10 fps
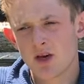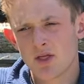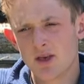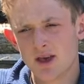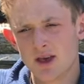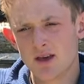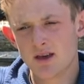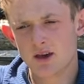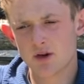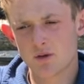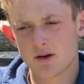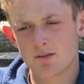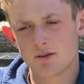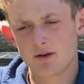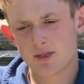the
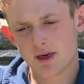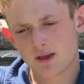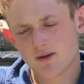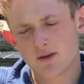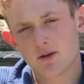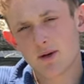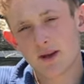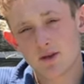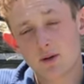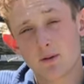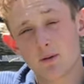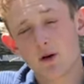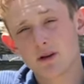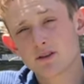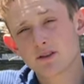cucumber thinks it's going into a
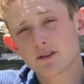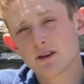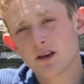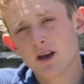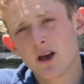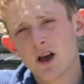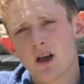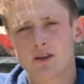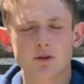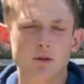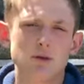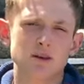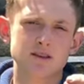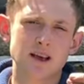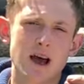frost. So all the
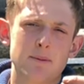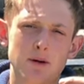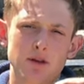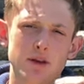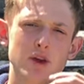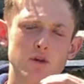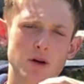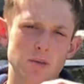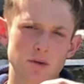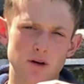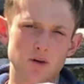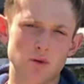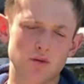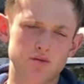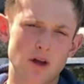sap out of the cucumber
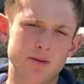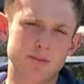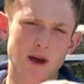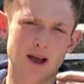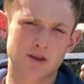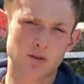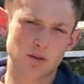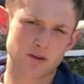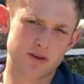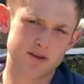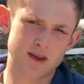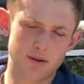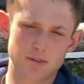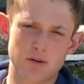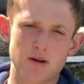run back towards the tip
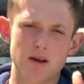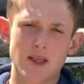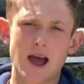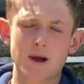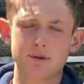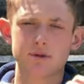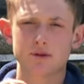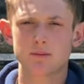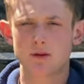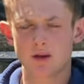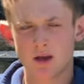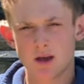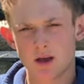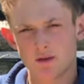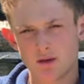and out.
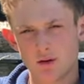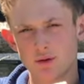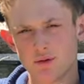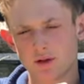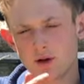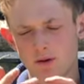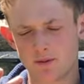So you lose a lot of